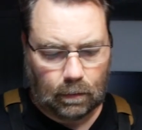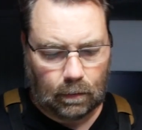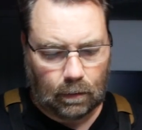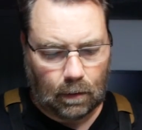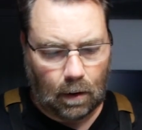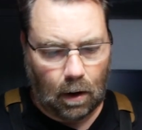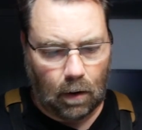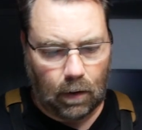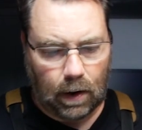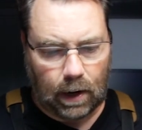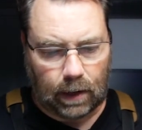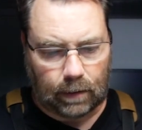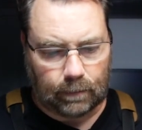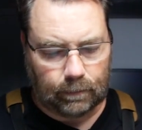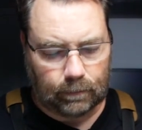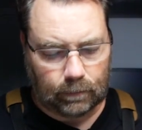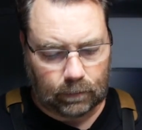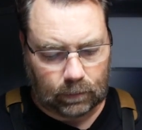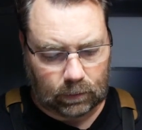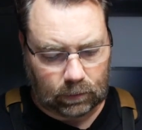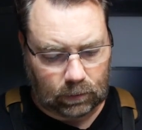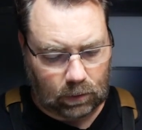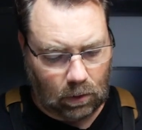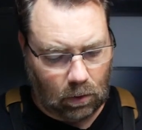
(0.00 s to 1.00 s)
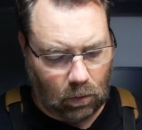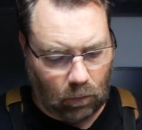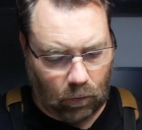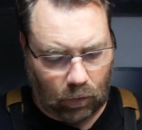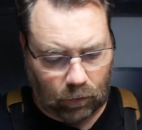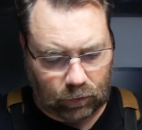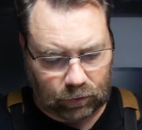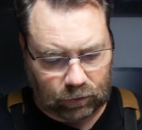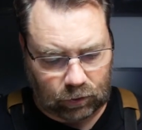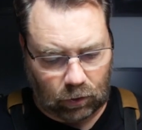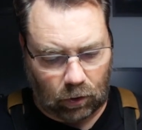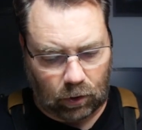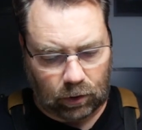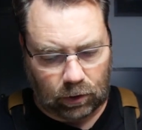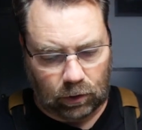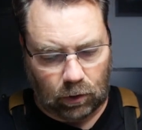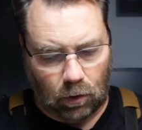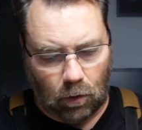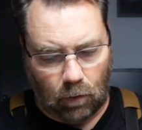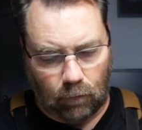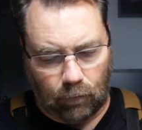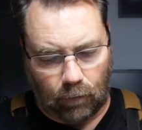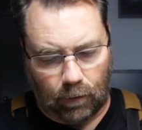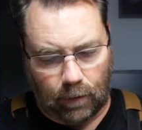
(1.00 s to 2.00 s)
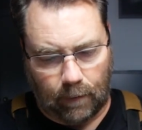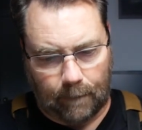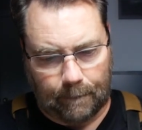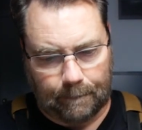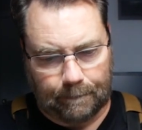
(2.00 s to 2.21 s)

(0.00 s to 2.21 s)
All right, so we're starting over.